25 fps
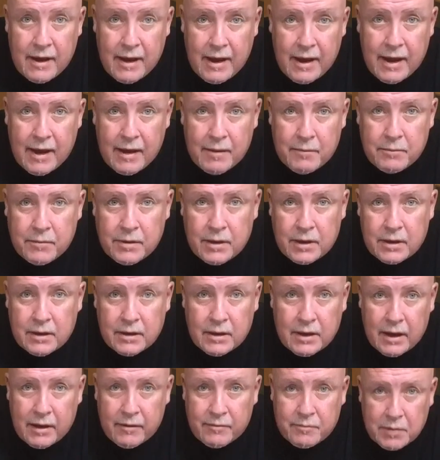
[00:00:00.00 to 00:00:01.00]
And you
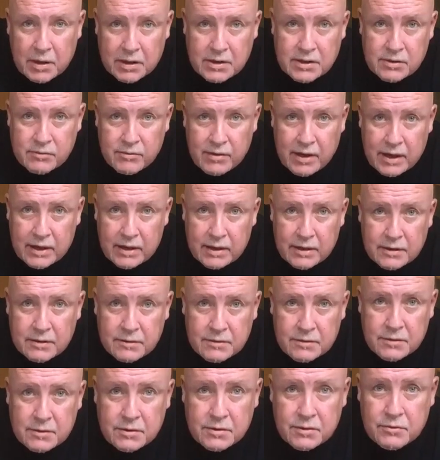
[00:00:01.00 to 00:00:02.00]
can have mozzarella,
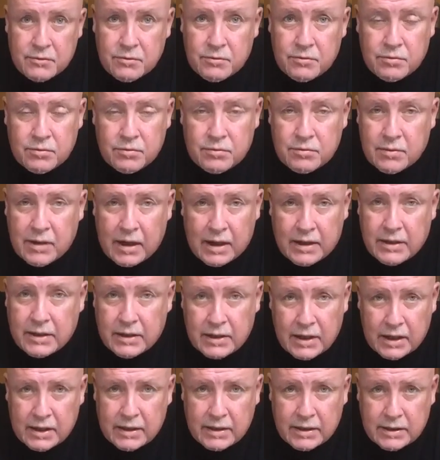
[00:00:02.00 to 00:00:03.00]
do any
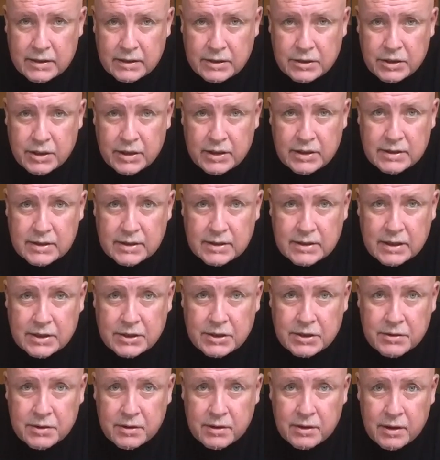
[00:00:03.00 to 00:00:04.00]
of the cheeses
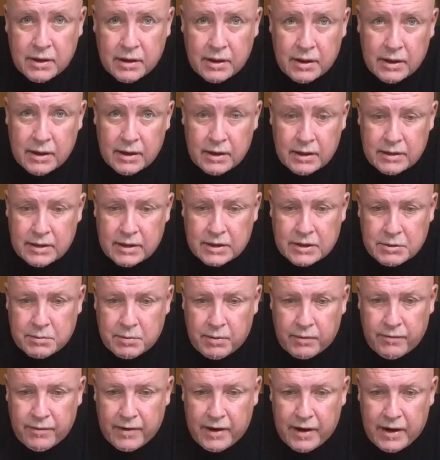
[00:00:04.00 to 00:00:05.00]
that you
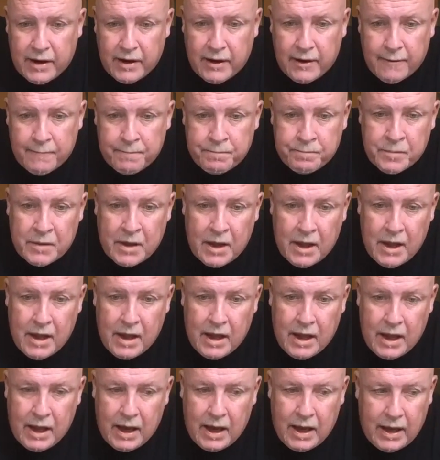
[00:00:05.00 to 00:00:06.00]
prefer.
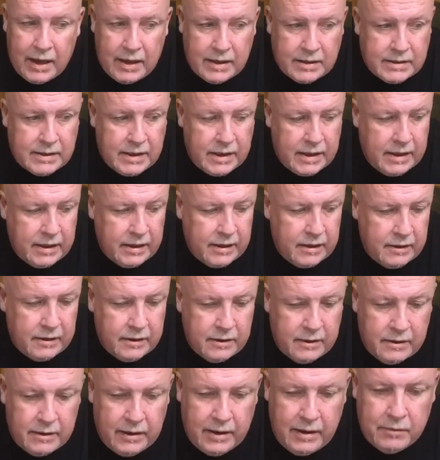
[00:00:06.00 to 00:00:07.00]
And
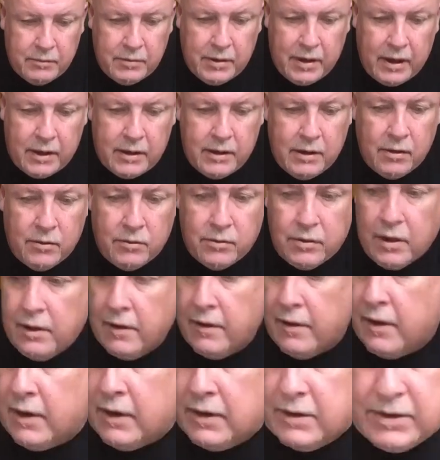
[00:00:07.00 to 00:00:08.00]
yeah, we get going.
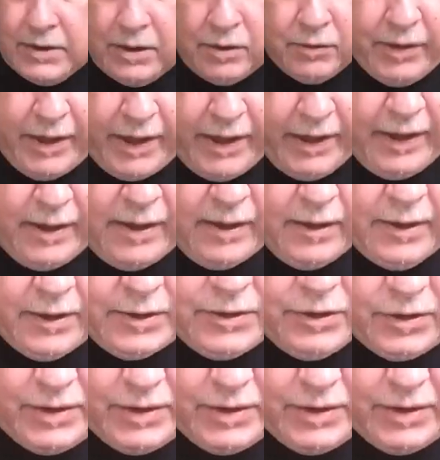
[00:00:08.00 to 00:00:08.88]
So here I